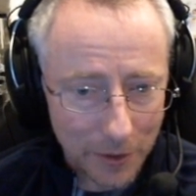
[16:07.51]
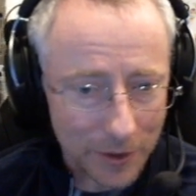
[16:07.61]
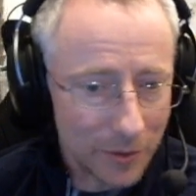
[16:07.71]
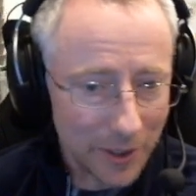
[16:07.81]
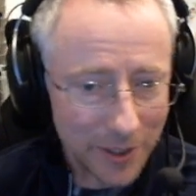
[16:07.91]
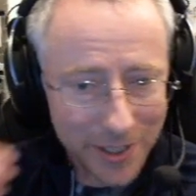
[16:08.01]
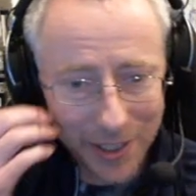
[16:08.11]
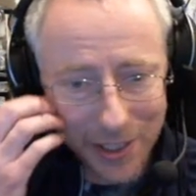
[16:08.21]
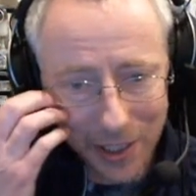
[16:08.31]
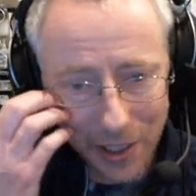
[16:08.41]
This one has
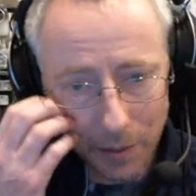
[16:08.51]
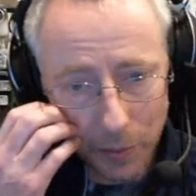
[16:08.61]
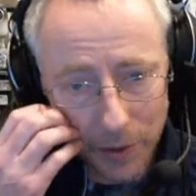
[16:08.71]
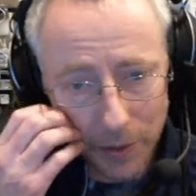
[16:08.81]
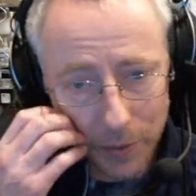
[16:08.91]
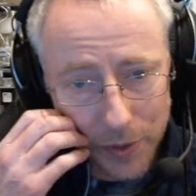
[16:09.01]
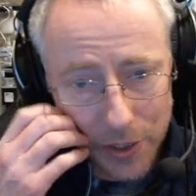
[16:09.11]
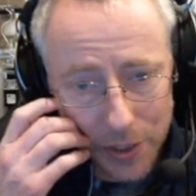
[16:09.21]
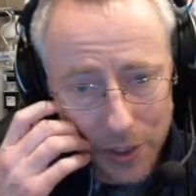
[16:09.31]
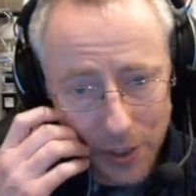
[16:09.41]
16 ember pips,
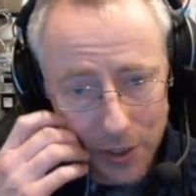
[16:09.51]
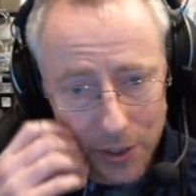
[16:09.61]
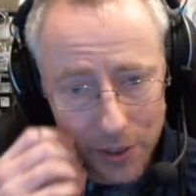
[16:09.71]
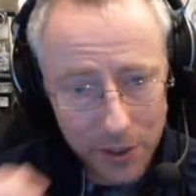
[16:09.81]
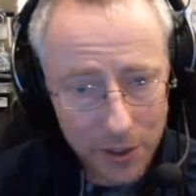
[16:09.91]
which is nice.